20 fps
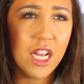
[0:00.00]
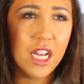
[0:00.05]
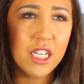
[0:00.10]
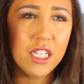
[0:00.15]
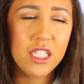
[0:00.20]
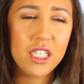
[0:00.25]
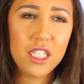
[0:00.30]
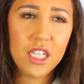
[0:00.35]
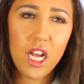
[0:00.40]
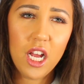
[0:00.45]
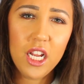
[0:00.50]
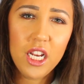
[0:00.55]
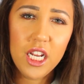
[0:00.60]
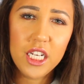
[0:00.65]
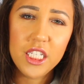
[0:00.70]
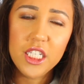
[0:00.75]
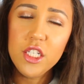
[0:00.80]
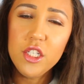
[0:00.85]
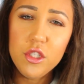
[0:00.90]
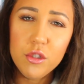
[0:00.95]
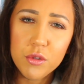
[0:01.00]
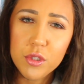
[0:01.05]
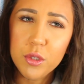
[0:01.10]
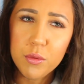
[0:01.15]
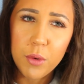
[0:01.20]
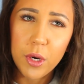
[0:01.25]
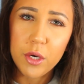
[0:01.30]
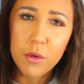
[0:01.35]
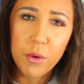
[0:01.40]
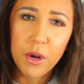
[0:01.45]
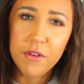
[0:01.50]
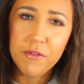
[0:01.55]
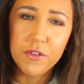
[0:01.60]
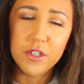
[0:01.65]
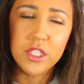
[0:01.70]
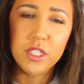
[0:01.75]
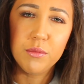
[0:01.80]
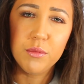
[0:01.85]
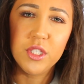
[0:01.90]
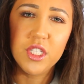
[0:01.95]
I didn't use it right away for
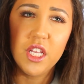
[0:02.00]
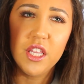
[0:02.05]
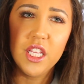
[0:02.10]
some reason.